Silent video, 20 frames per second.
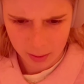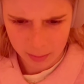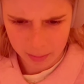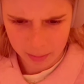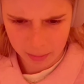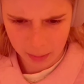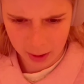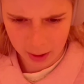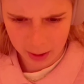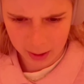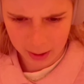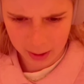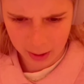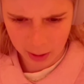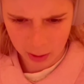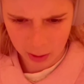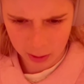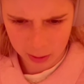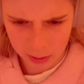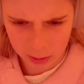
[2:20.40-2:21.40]
Main
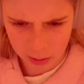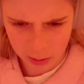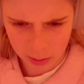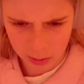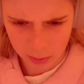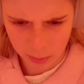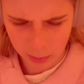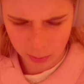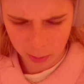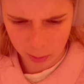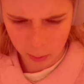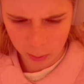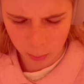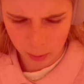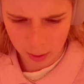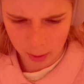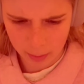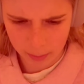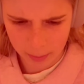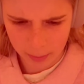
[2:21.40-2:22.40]
character were
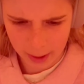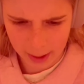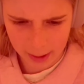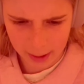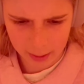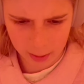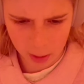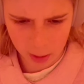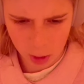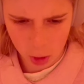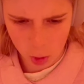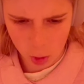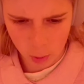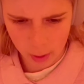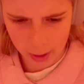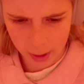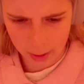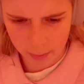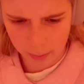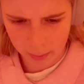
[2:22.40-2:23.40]
red and black. No,
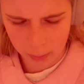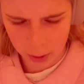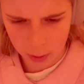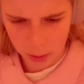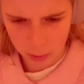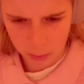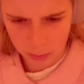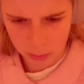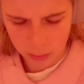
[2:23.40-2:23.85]
white and blue.